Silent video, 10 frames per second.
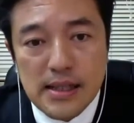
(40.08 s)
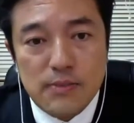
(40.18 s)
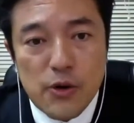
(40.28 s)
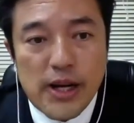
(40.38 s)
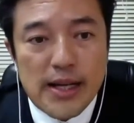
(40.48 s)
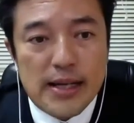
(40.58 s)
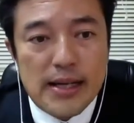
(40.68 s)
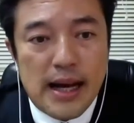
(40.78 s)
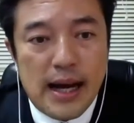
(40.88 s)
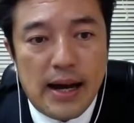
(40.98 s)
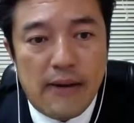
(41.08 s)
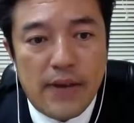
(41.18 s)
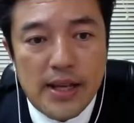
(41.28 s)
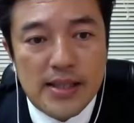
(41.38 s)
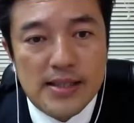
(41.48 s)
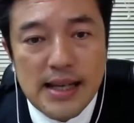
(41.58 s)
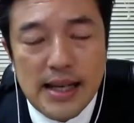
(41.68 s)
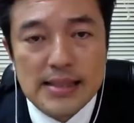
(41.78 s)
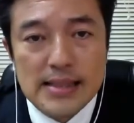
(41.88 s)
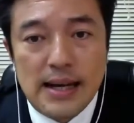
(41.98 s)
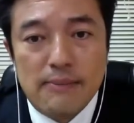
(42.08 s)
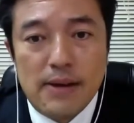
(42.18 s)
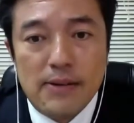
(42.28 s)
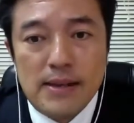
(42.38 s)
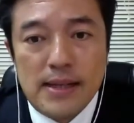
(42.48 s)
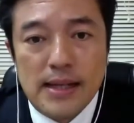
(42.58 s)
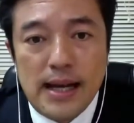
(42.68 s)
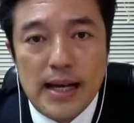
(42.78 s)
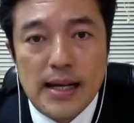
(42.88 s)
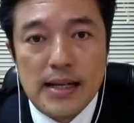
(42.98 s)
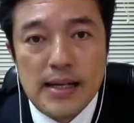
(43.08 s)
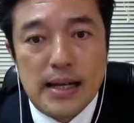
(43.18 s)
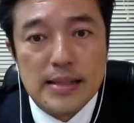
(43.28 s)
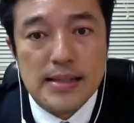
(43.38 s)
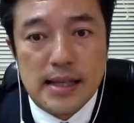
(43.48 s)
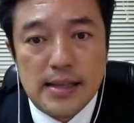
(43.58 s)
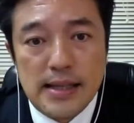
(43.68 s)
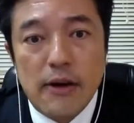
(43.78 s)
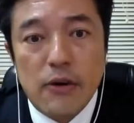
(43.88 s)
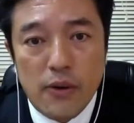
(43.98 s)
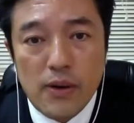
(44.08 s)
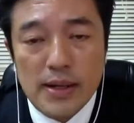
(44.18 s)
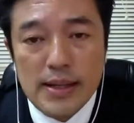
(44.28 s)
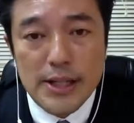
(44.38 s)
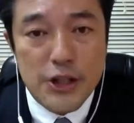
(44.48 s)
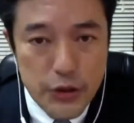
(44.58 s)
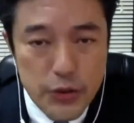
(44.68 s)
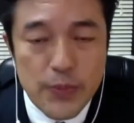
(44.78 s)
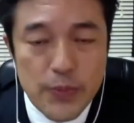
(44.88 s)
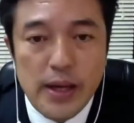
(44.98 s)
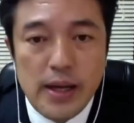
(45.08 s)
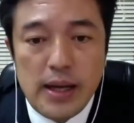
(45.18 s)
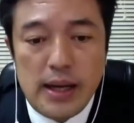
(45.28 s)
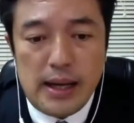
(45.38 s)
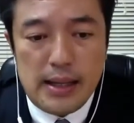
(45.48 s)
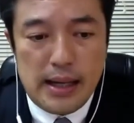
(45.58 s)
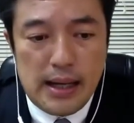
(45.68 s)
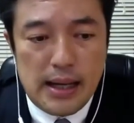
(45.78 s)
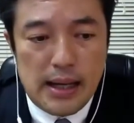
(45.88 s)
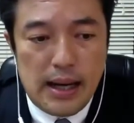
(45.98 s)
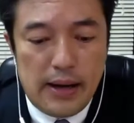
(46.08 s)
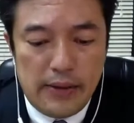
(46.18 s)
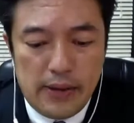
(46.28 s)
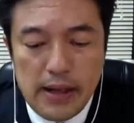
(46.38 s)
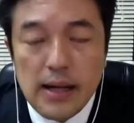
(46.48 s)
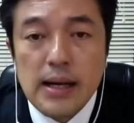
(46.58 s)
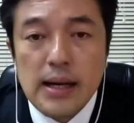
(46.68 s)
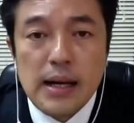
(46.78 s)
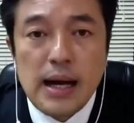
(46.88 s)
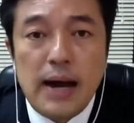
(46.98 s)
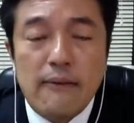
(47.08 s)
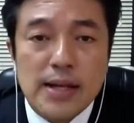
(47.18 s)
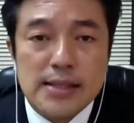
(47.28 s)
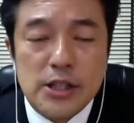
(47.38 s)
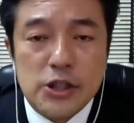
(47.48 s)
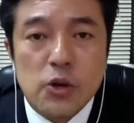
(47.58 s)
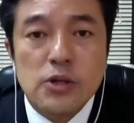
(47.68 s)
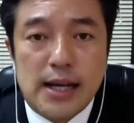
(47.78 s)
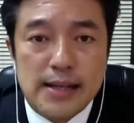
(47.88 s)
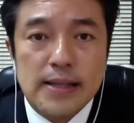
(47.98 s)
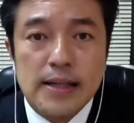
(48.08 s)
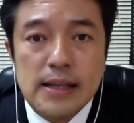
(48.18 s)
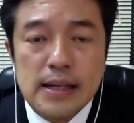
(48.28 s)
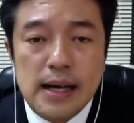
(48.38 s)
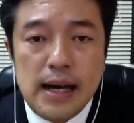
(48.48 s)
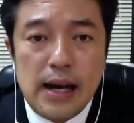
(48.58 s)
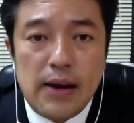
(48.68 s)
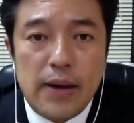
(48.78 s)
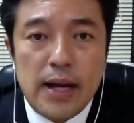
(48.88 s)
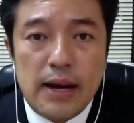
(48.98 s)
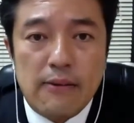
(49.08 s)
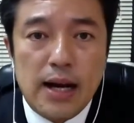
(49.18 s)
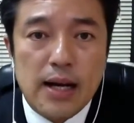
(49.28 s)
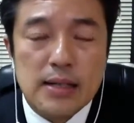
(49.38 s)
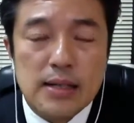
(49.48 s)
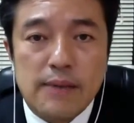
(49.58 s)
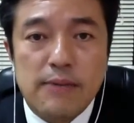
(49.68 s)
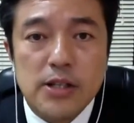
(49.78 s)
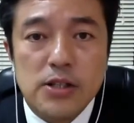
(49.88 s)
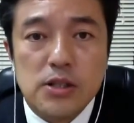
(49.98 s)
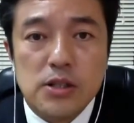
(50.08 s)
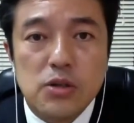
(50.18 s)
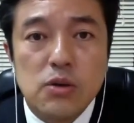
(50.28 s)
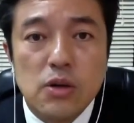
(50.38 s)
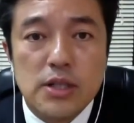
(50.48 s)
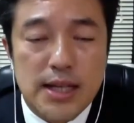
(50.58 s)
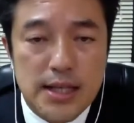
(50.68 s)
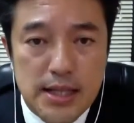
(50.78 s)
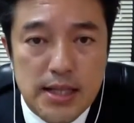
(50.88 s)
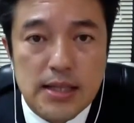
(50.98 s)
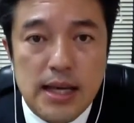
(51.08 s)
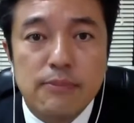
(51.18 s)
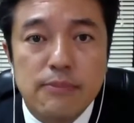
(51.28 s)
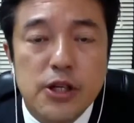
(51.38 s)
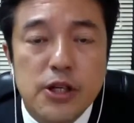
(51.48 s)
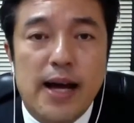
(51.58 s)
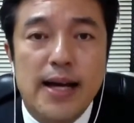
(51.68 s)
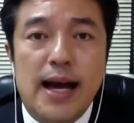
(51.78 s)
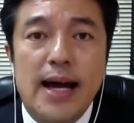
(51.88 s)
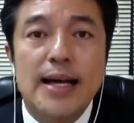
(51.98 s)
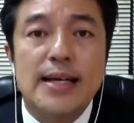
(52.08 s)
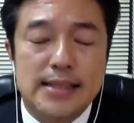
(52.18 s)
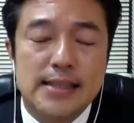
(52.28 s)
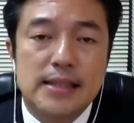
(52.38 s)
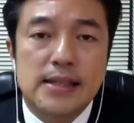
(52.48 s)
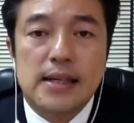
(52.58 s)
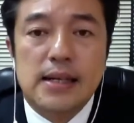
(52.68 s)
this morning, we discussed about the terror issue. And I was in Jordan when our Japanese two hostages captured by IS